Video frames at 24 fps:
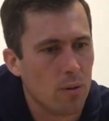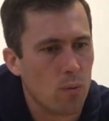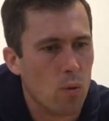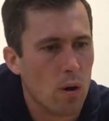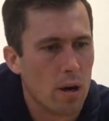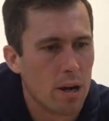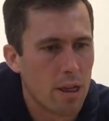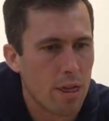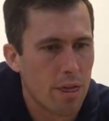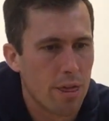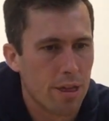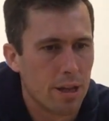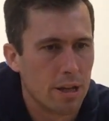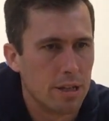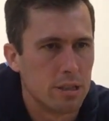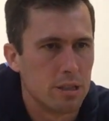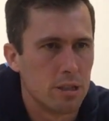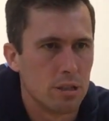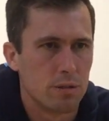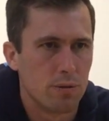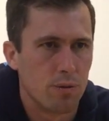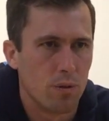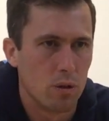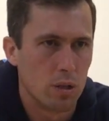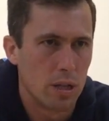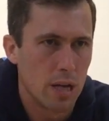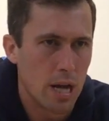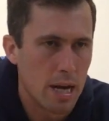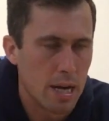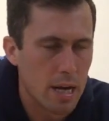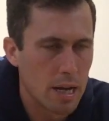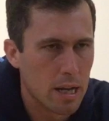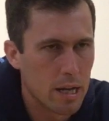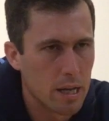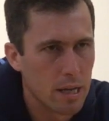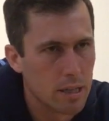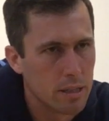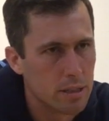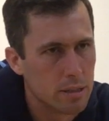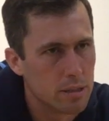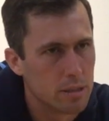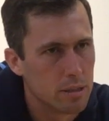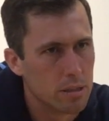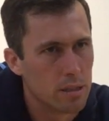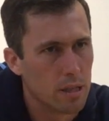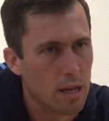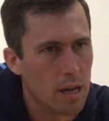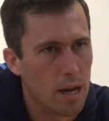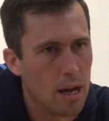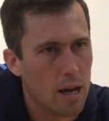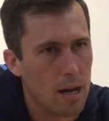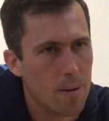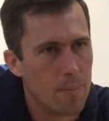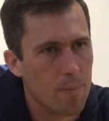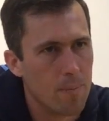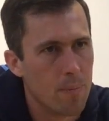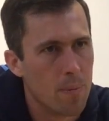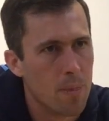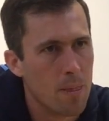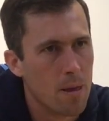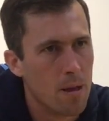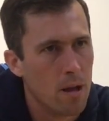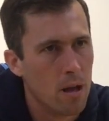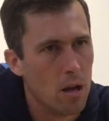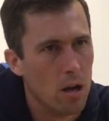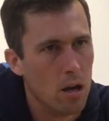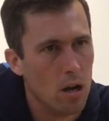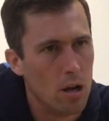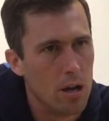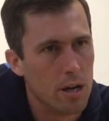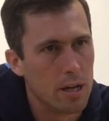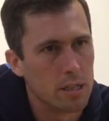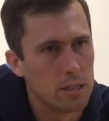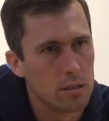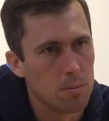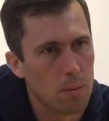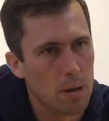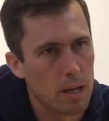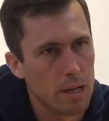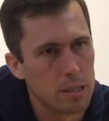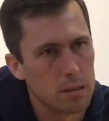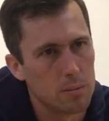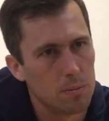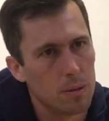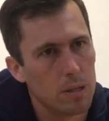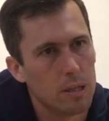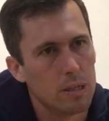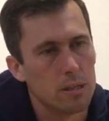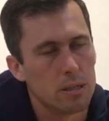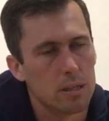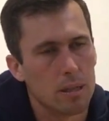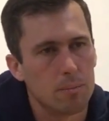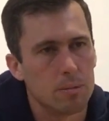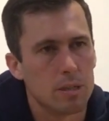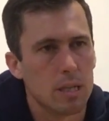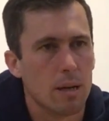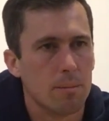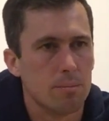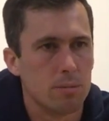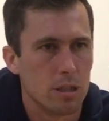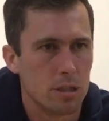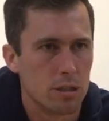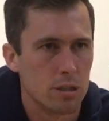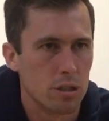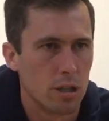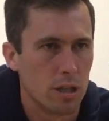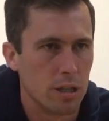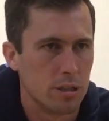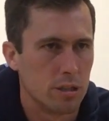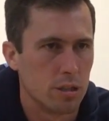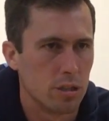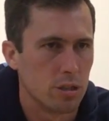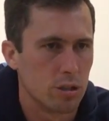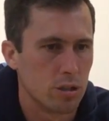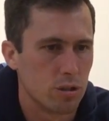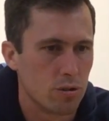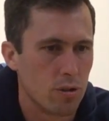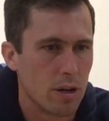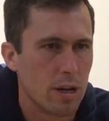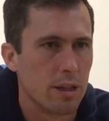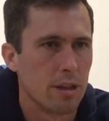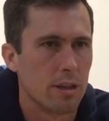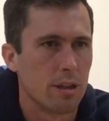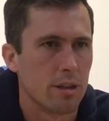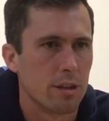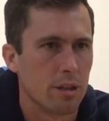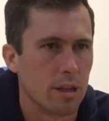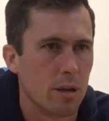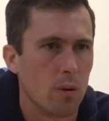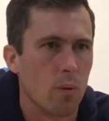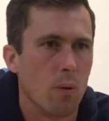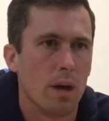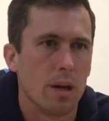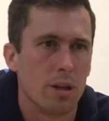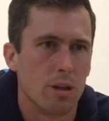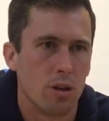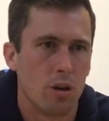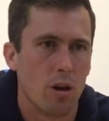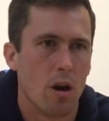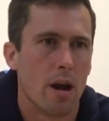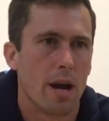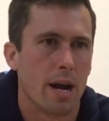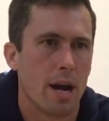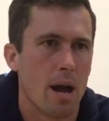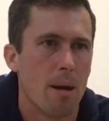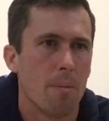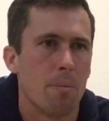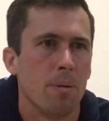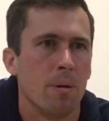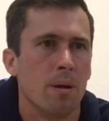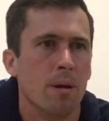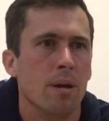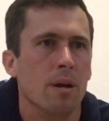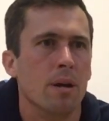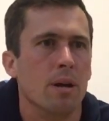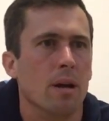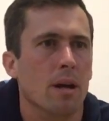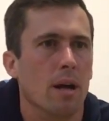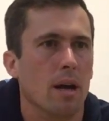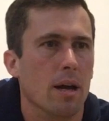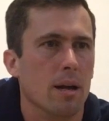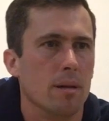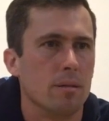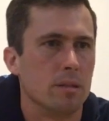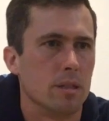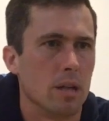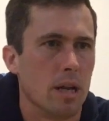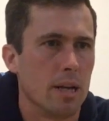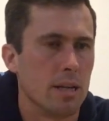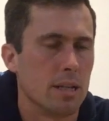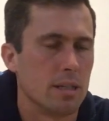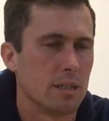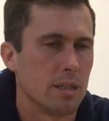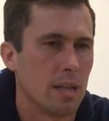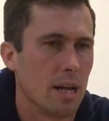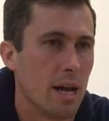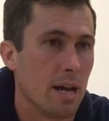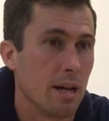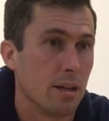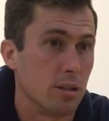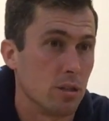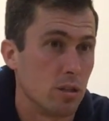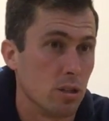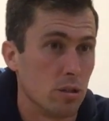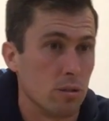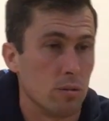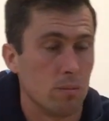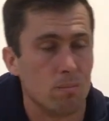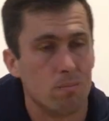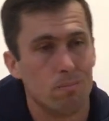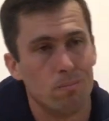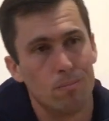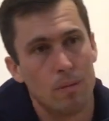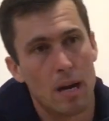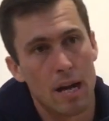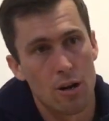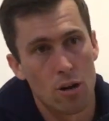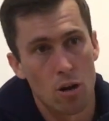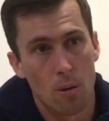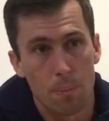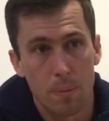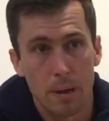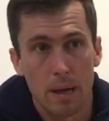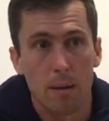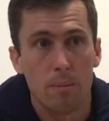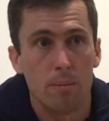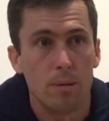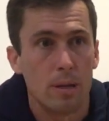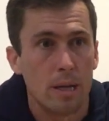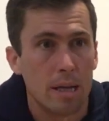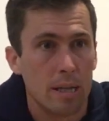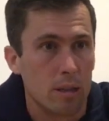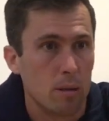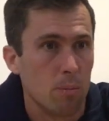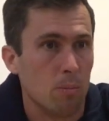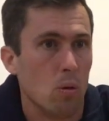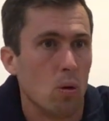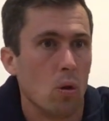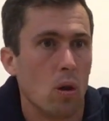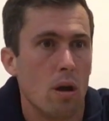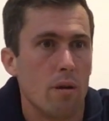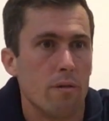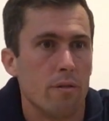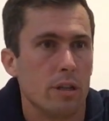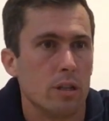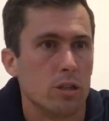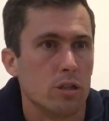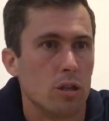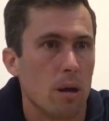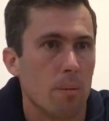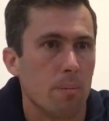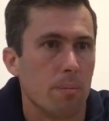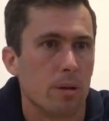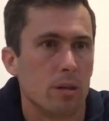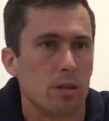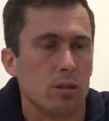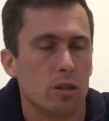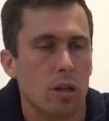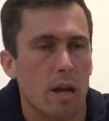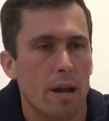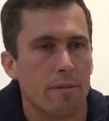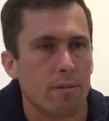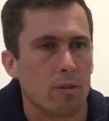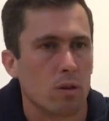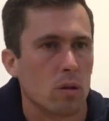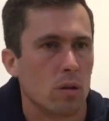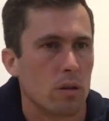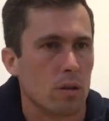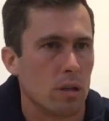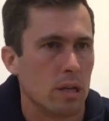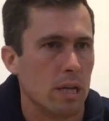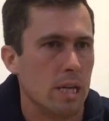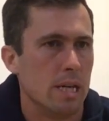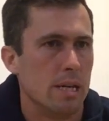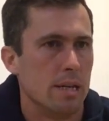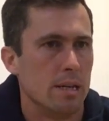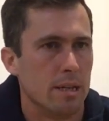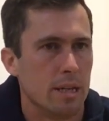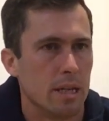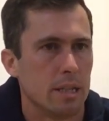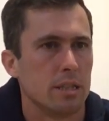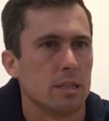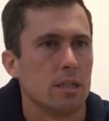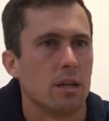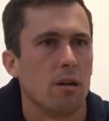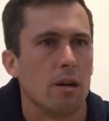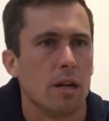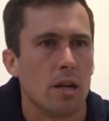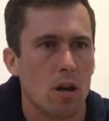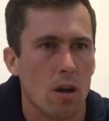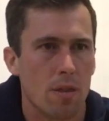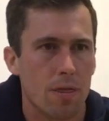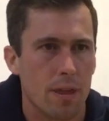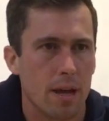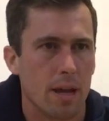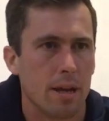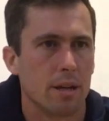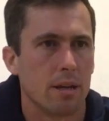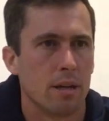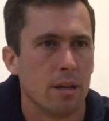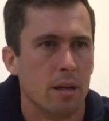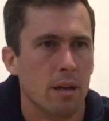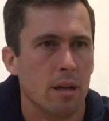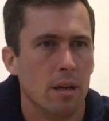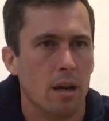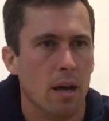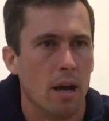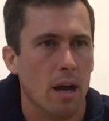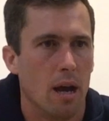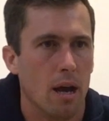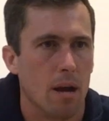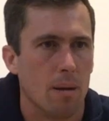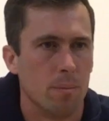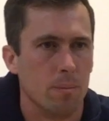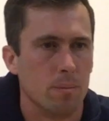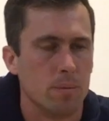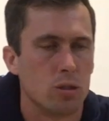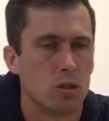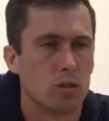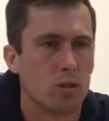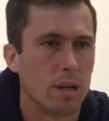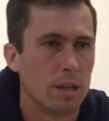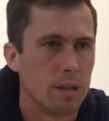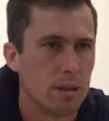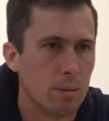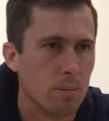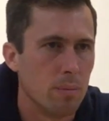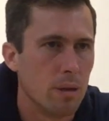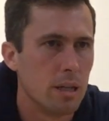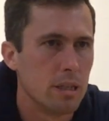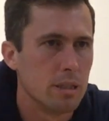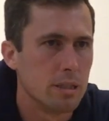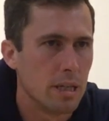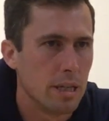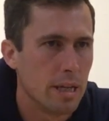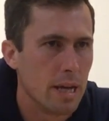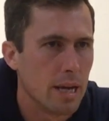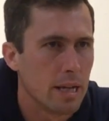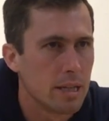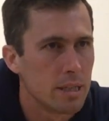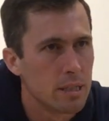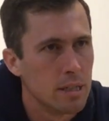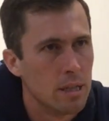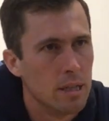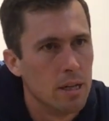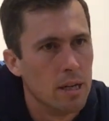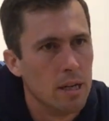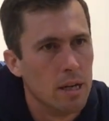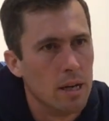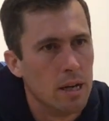one of the things is for younger kids, learning to play spin is sometimes it's a strength thing while you're growing up, to understand, might not be able to hit the ball over the top because you haven't necessarily got that strength ability yet,